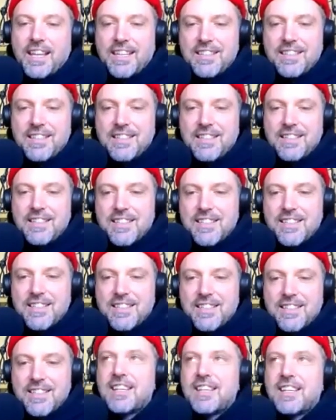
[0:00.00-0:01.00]
I can
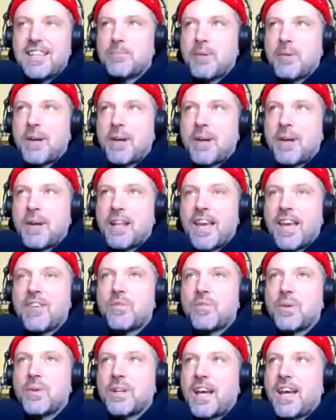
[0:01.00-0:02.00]
see in my
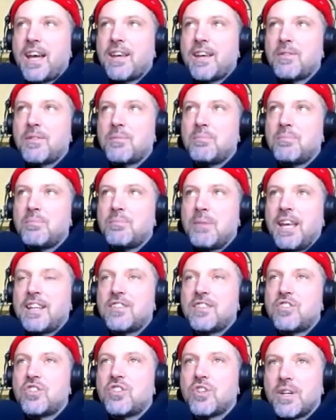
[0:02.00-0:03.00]
life when I
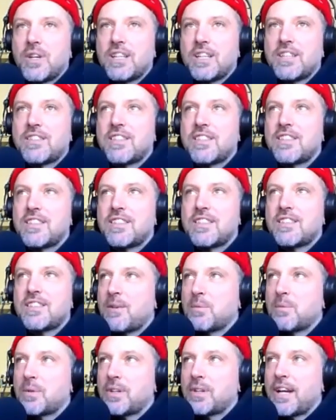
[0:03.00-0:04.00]
made
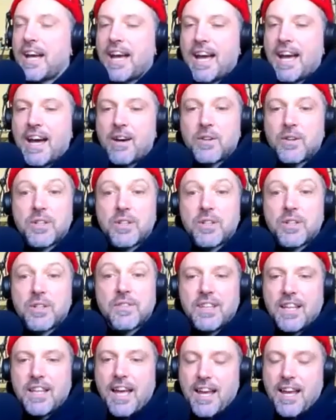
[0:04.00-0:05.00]
choices that were out
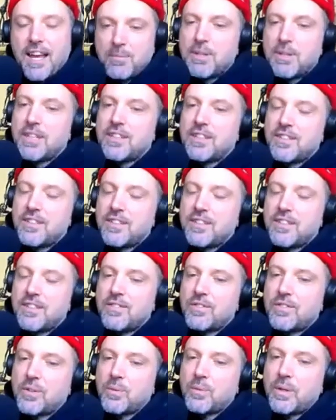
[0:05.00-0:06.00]
of
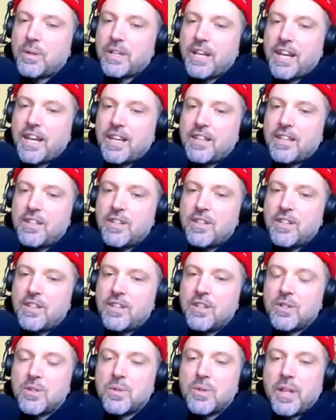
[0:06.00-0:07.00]
alignment for what I
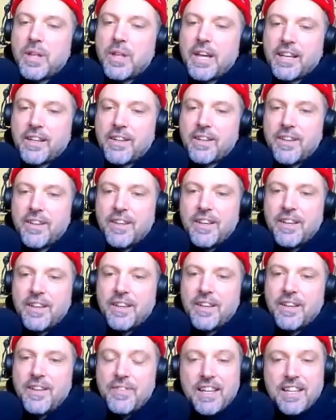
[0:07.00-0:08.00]
knew, like
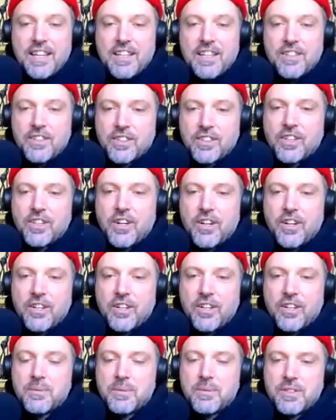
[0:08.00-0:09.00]
that inner
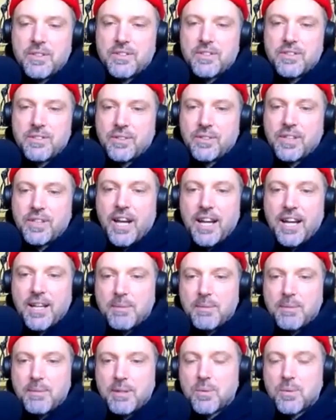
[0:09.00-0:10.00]
calling was
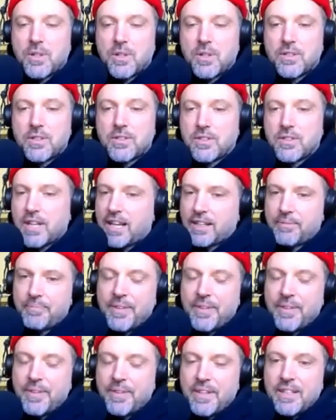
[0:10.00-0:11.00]
guiding me towards, like
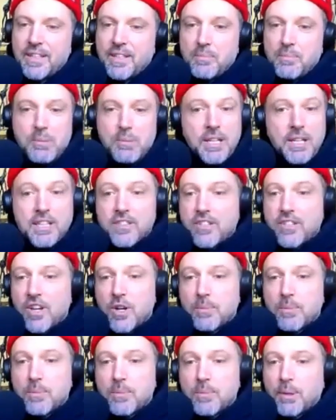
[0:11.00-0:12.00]
being
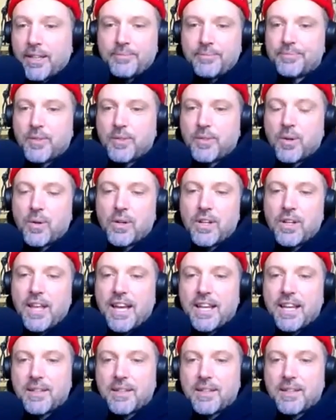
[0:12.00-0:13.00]
sober, or
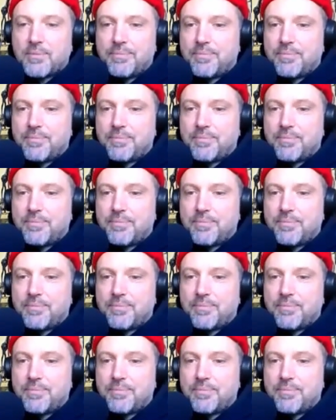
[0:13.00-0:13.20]
like